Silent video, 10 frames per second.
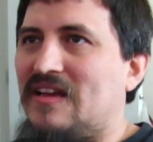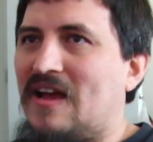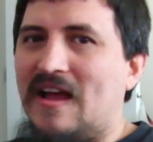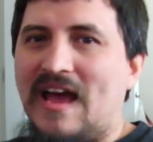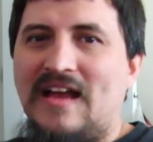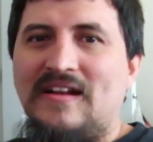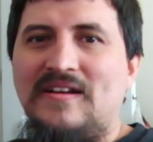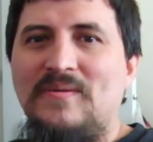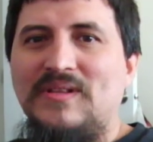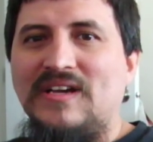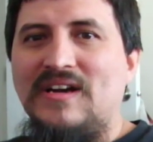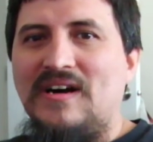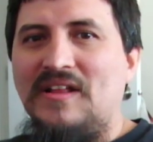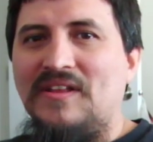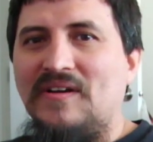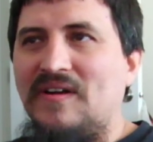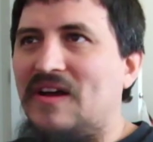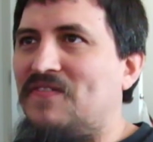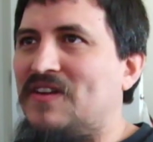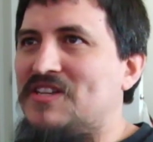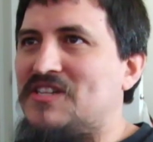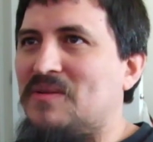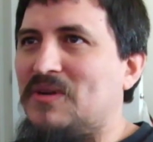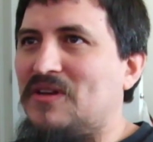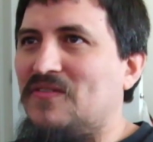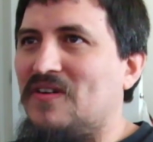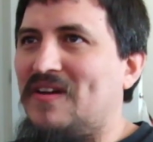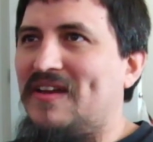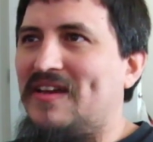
I don't know what they call their finishing maneuver.